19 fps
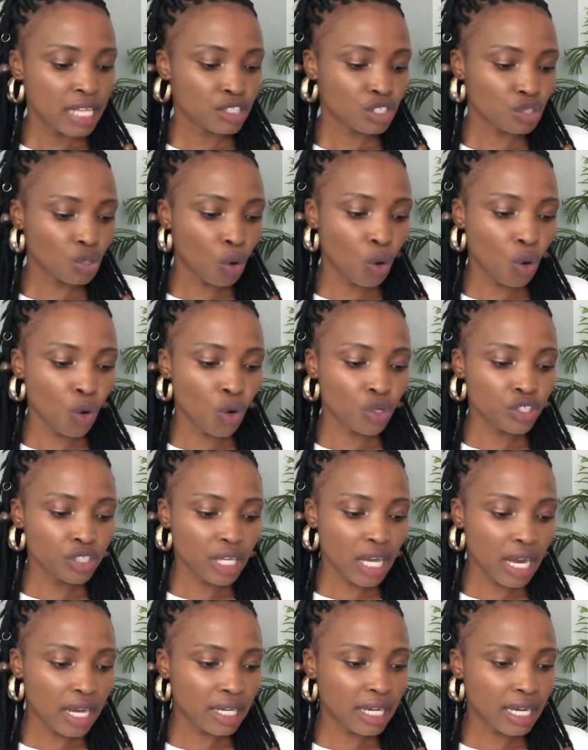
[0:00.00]
So
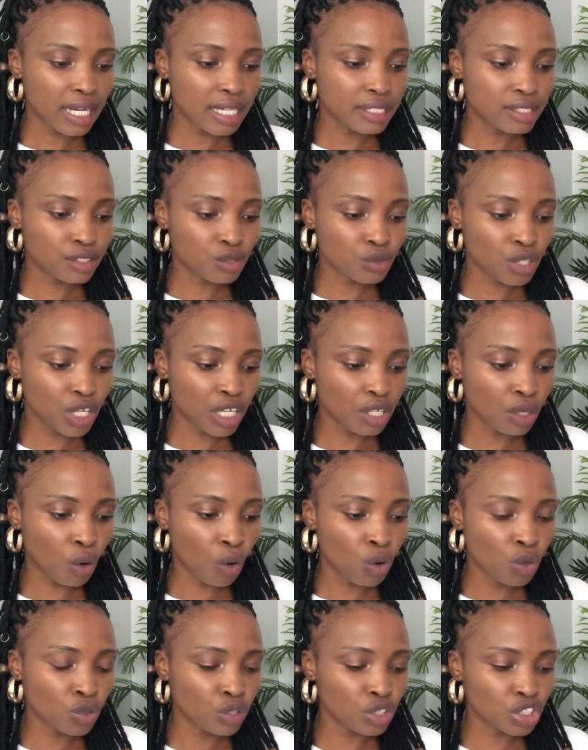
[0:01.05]
yeah guys, you can
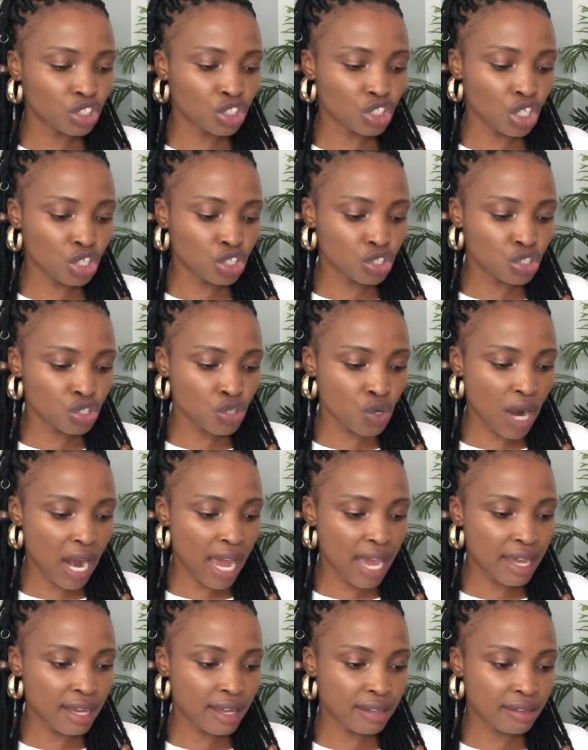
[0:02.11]
always
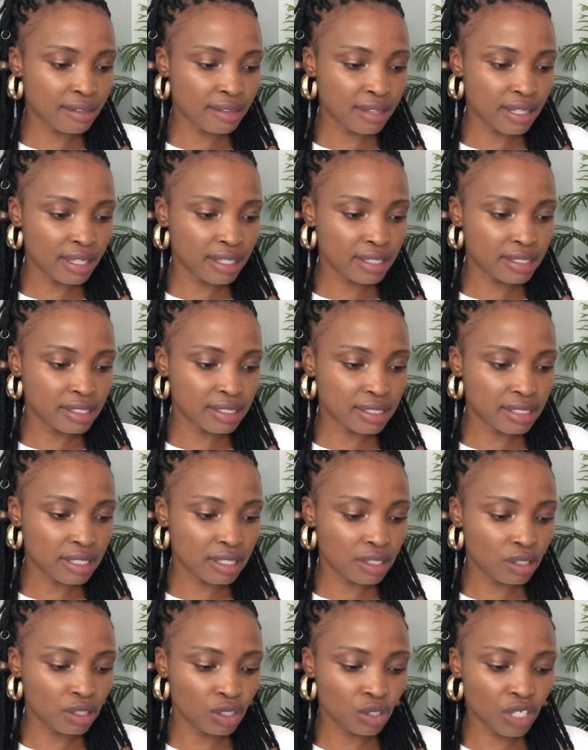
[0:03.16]
try this.
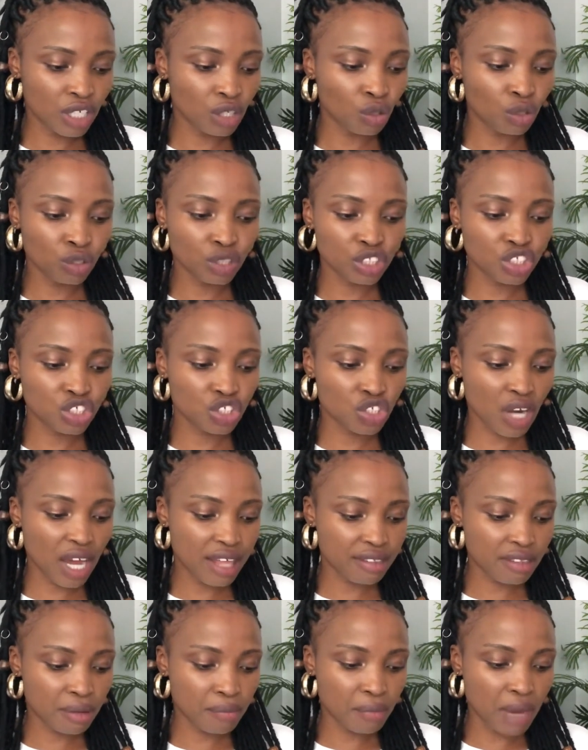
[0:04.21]
You can always try
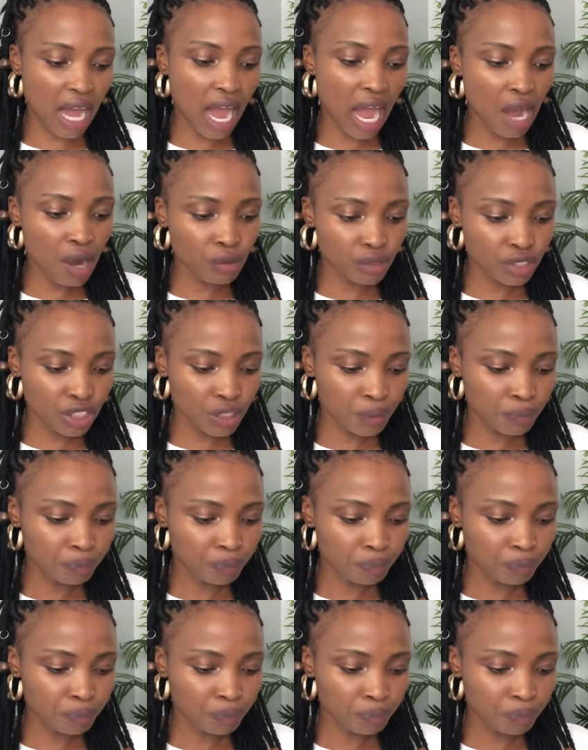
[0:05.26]
them out.